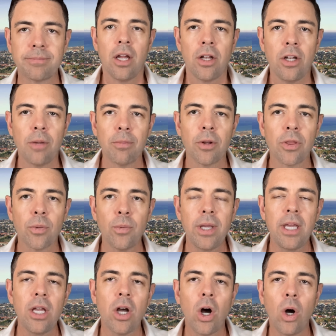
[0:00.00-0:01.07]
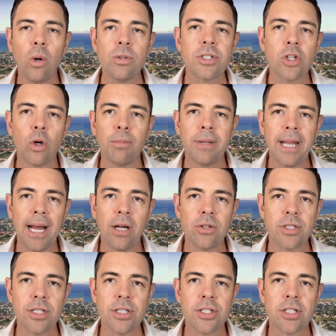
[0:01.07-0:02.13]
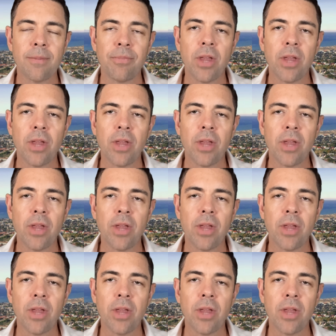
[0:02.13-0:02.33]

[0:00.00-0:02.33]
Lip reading: Number three, host open houses.